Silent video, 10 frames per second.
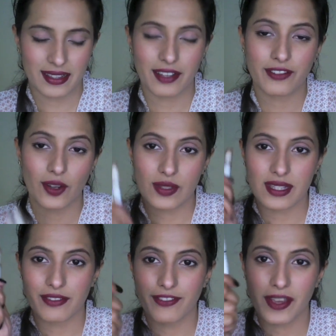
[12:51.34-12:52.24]
of course
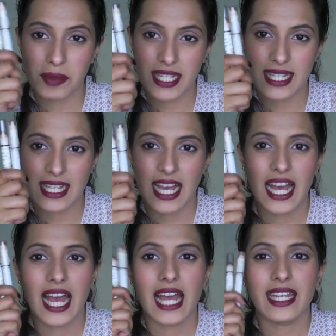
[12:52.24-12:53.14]
the famous
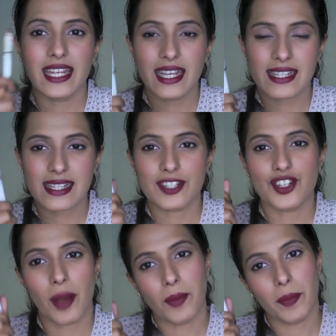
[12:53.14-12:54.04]
NYX
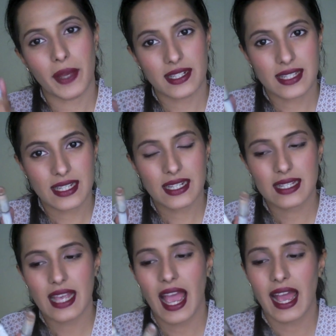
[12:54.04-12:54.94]
Jumbo Pencils,
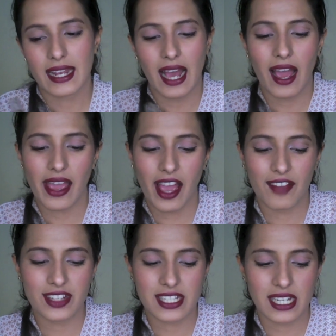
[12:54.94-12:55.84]
and I
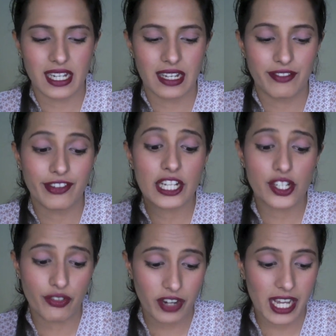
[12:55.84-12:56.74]
have it in French
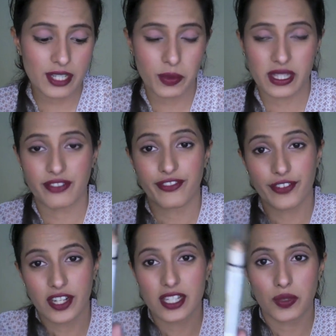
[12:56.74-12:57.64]
Fries was the
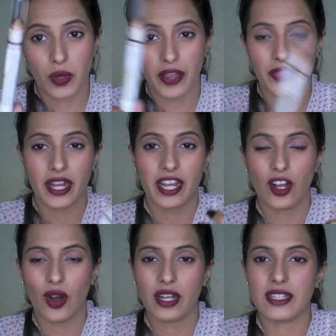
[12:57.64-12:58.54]
first one that I
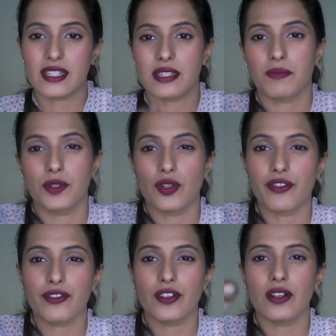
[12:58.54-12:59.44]
got. It's this
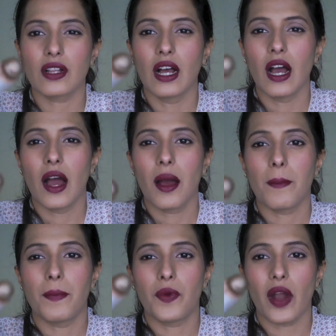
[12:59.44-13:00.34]
beautiful
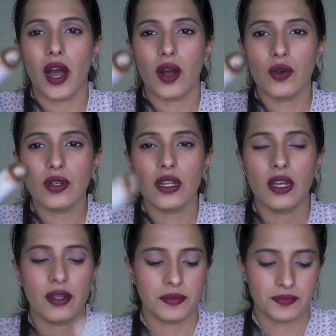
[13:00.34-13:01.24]
brown.
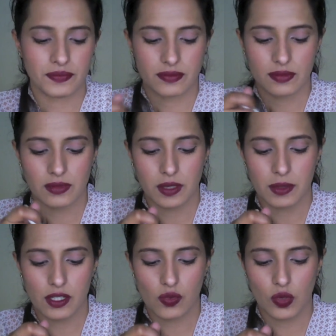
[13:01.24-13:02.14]

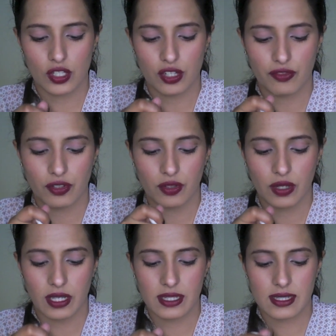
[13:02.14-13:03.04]
I'll swatch it for you
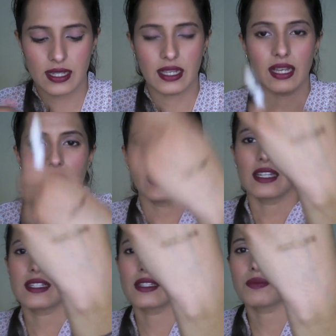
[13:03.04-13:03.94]
guys.
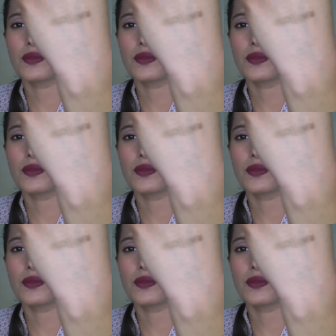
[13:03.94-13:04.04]
It's